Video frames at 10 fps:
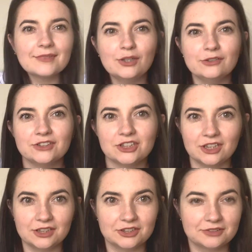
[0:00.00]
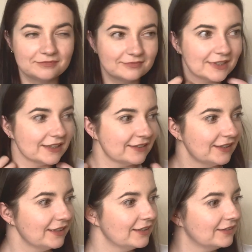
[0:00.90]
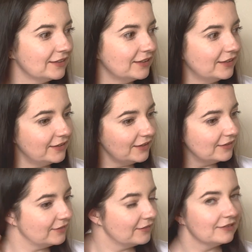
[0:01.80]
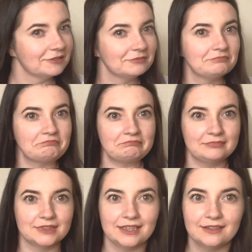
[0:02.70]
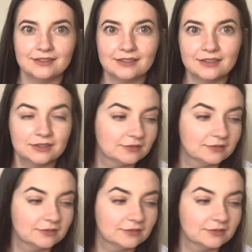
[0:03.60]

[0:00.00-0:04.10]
overcharge? Can I say that? Is that nasty?